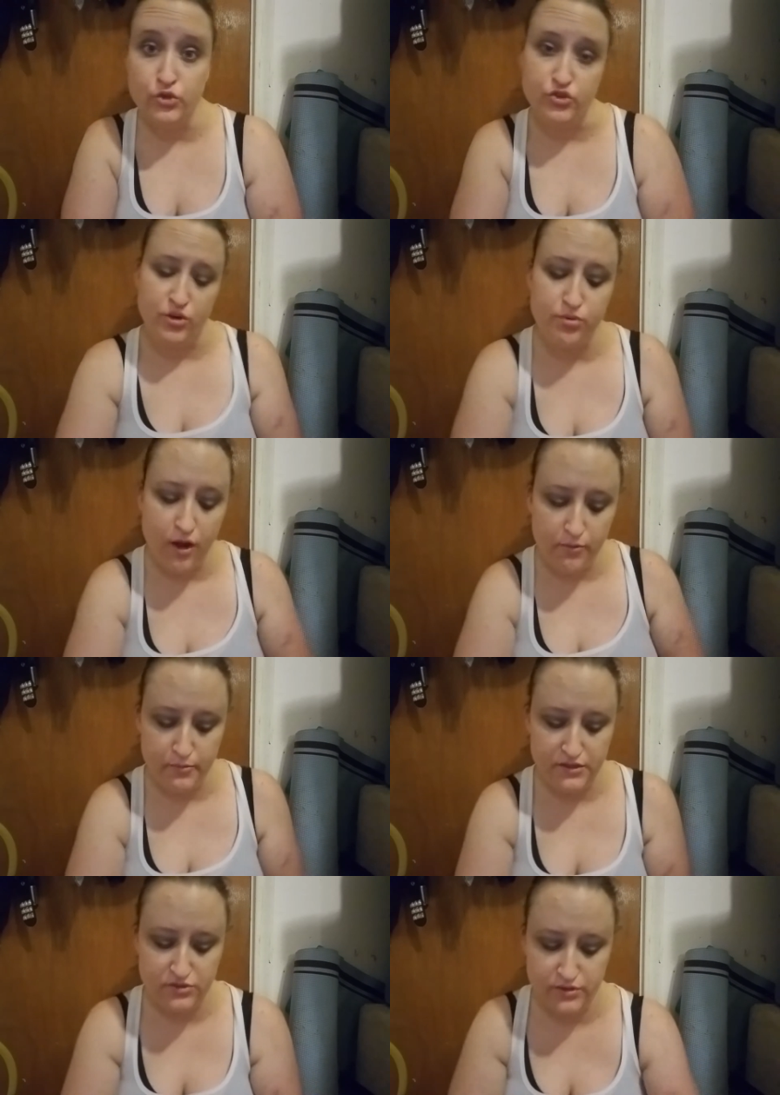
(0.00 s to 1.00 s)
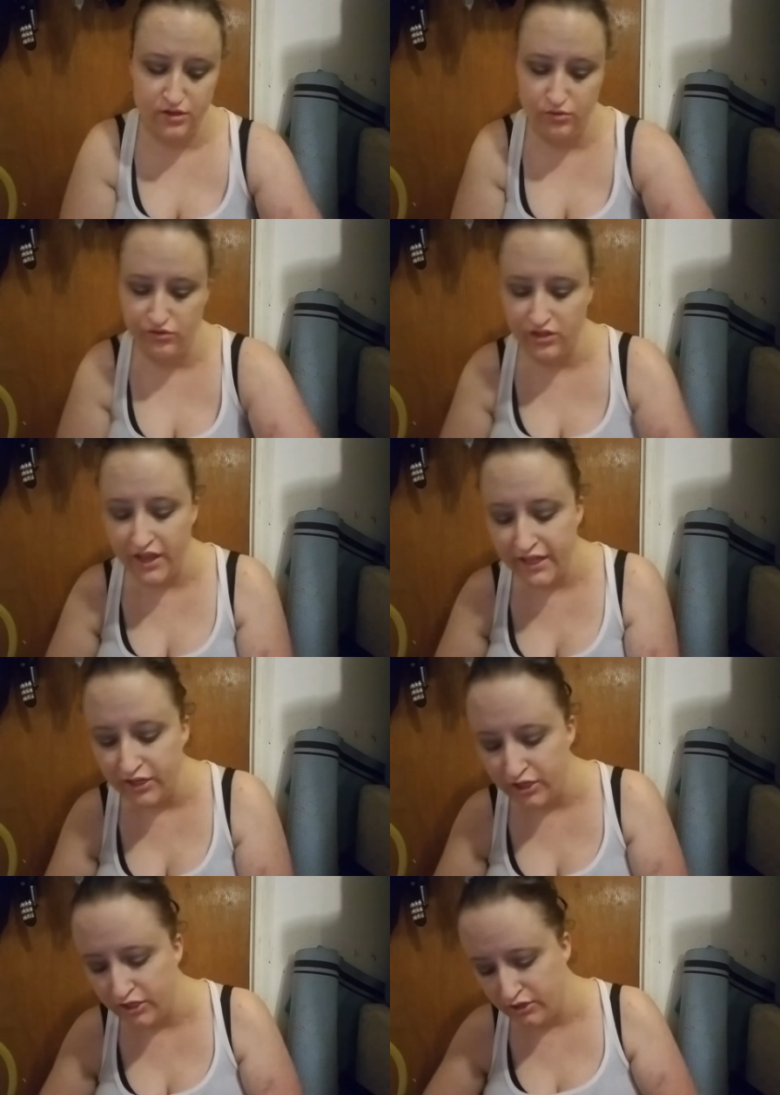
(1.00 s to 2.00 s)
which I'll probably be doing those
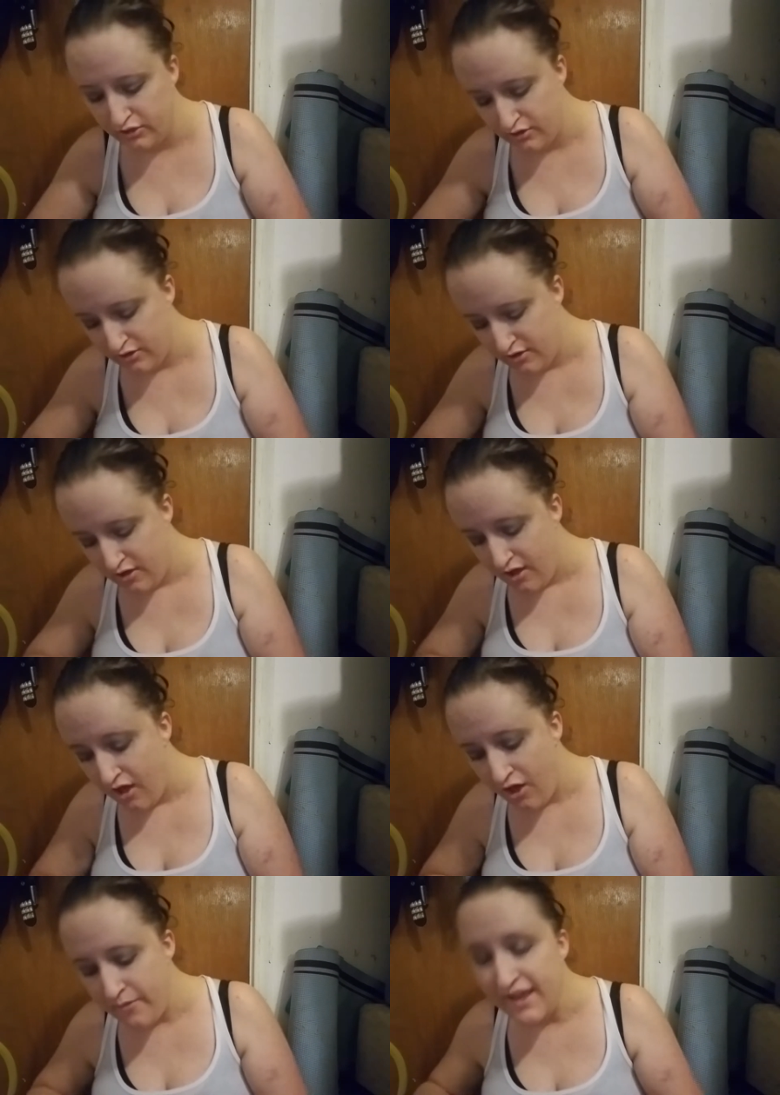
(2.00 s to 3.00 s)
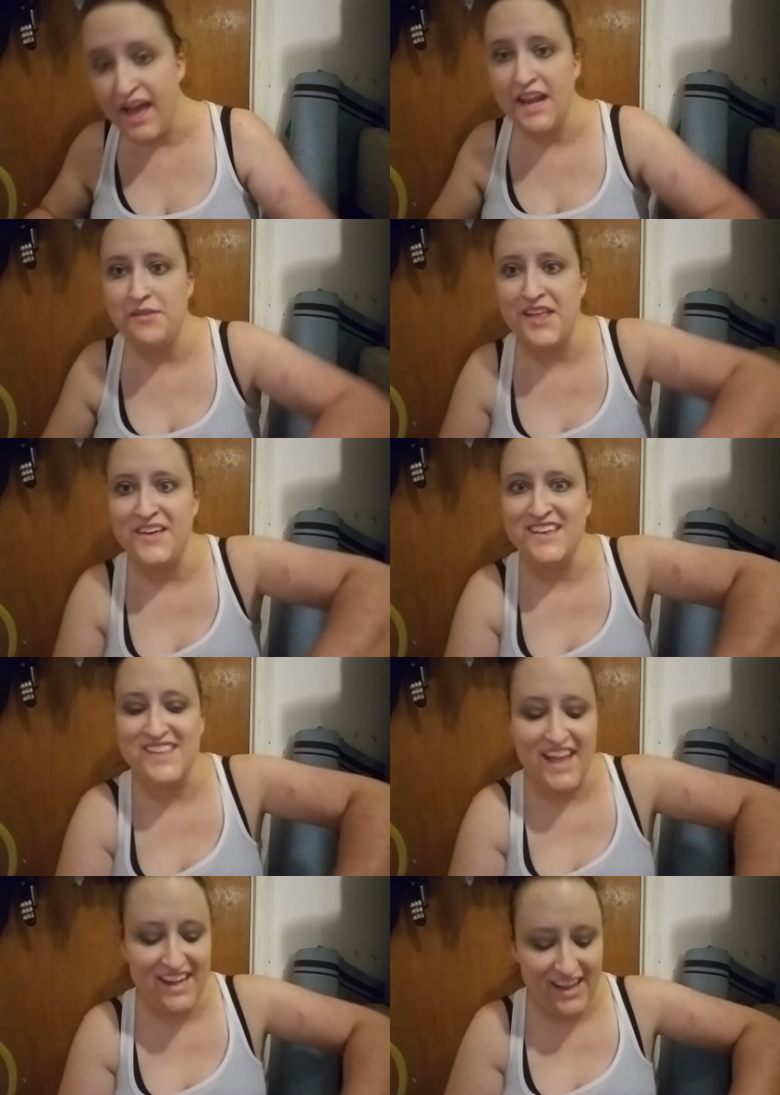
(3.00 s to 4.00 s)
later. Oh my god, I'm so
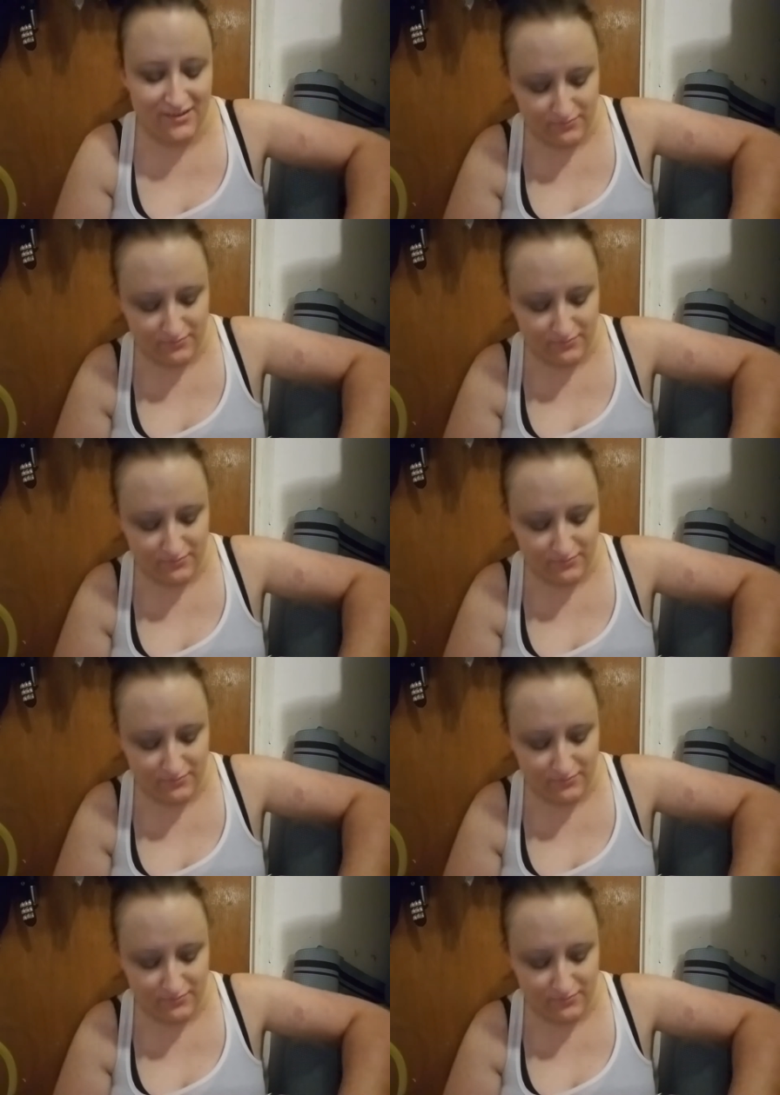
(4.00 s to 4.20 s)
excited.